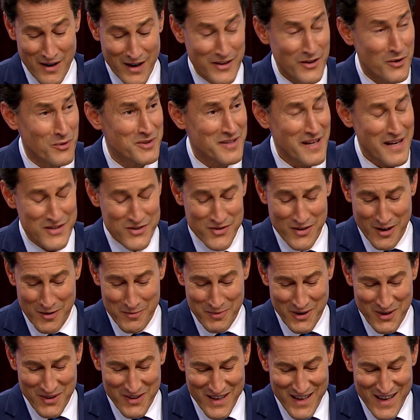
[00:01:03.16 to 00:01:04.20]
I know what that's all
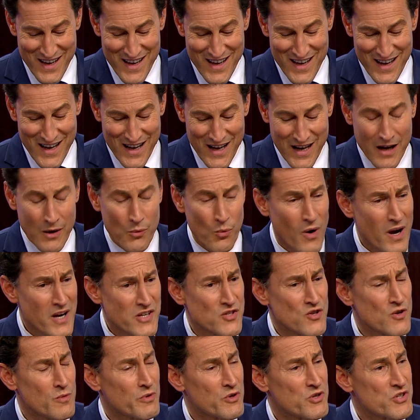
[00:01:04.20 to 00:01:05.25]
about. Uh, why
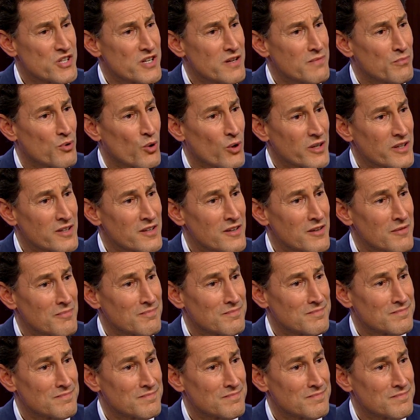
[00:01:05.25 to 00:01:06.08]
is numeracy important?